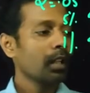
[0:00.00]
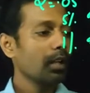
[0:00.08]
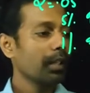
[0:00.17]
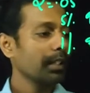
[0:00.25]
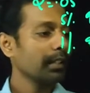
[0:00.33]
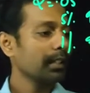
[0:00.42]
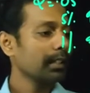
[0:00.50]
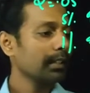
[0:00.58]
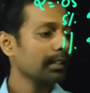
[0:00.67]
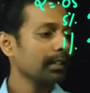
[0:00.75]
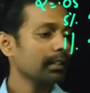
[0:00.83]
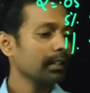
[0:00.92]
Okay,
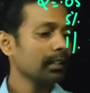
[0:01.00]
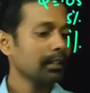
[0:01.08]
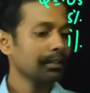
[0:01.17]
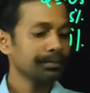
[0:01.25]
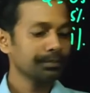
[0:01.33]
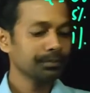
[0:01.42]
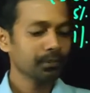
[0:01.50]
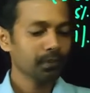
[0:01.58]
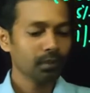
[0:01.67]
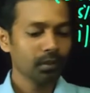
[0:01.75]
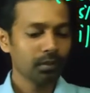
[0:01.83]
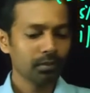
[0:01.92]
that's it.
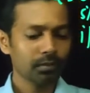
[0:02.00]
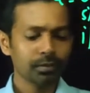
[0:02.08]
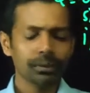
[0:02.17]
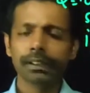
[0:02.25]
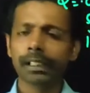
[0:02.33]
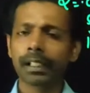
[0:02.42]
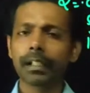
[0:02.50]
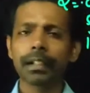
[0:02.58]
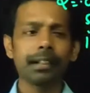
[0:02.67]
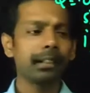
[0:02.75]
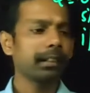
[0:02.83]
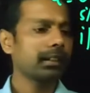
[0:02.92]

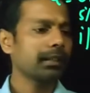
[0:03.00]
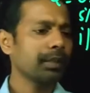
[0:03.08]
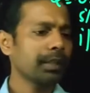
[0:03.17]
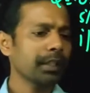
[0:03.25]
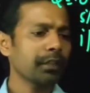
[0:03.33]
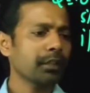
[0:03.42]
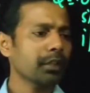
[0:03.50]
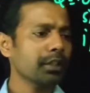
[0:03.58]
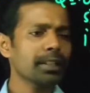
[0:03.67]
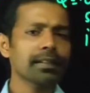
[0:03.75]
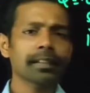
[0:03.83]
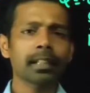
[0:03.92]
Generally, what kind of
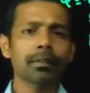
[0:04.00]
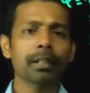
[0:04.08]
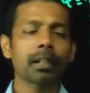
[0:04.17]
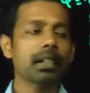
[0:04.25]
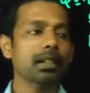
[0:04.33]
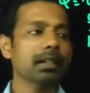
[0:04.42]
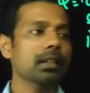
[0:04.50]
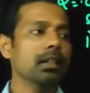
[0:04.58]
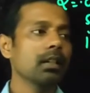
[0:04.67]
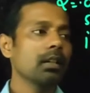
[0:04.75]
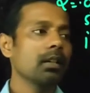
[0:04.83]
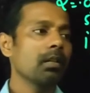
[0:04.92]
questions can be asked?
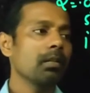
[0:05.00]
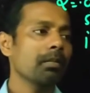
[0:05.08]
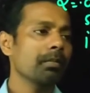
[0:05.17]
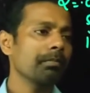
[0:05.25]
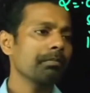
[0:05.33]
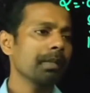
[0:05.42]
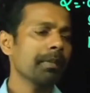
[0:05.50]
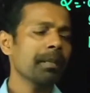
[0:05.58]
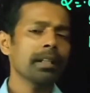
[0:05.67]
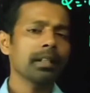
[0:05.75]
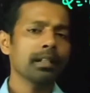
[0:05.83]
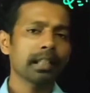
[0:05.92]

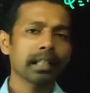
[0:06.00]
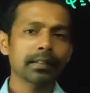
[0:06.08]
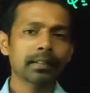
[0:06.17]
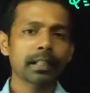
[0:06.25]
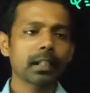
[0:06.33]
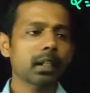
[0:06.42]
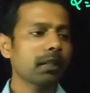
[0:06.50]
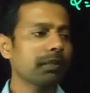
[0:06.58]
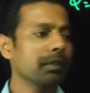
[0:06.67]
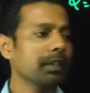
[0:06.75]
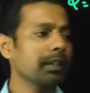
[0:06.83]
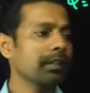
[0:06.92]
Maybe in case study kind
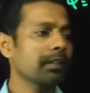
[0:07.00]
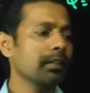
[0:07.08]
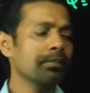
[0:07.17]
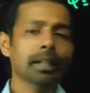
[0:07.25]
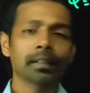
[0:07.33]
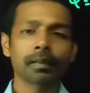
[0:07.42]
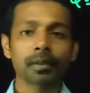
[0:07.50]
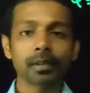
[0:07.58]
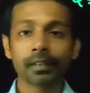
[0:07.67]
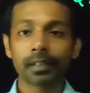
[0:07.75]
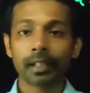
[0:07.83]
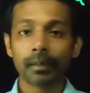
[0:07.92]
of things,
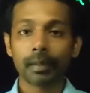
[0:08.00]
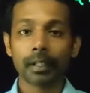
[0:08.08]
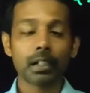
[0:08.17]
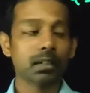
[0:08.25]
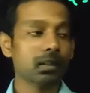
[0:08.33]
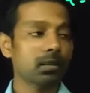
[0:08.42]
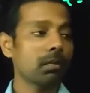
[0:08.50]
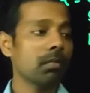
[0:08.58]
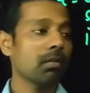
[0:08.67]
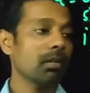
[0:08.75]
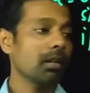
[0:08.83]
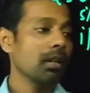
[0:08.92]
assumptions can be asked,
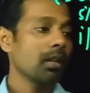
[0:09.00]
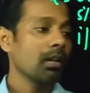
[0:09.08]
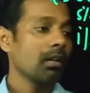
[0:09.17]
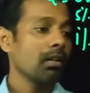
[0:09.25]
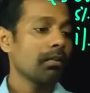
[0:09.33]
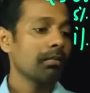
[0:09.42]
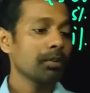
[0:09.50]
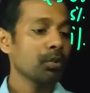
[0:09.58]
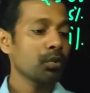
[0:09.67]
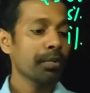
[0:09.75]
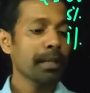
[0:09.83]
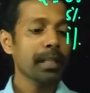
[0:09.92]
or
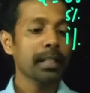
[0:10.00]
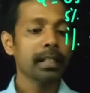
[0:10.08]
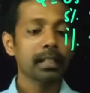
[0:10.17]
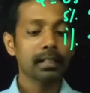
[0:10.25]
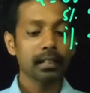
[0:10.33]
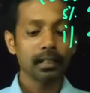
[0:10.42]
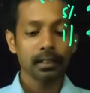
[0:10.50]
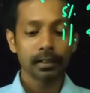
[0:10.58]
you may get